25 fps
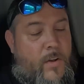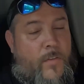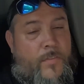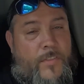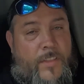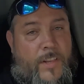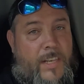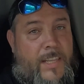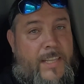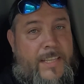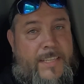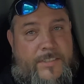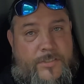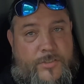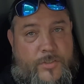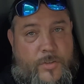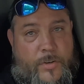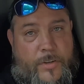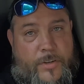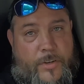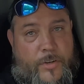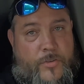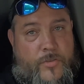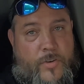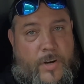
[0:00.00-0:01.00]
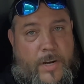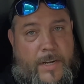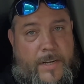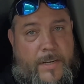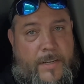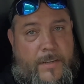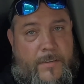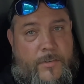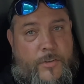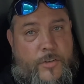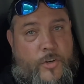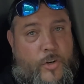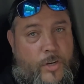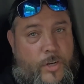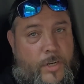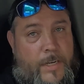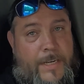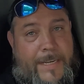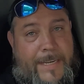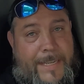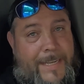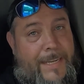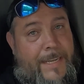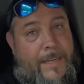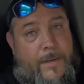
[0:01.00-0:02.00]
on the list during your training, you're going to
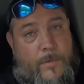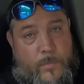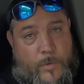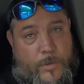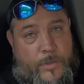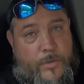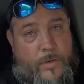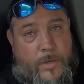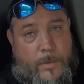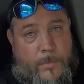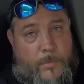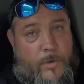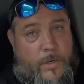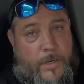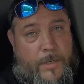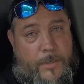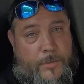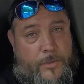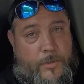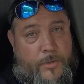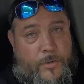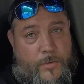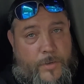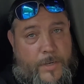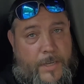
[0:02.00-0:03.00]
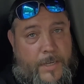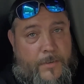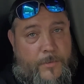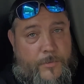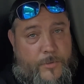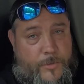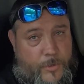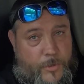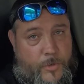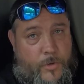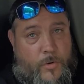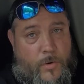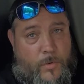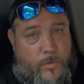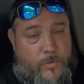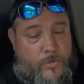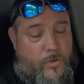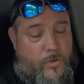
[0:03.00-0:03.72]
need when you upgrade to your own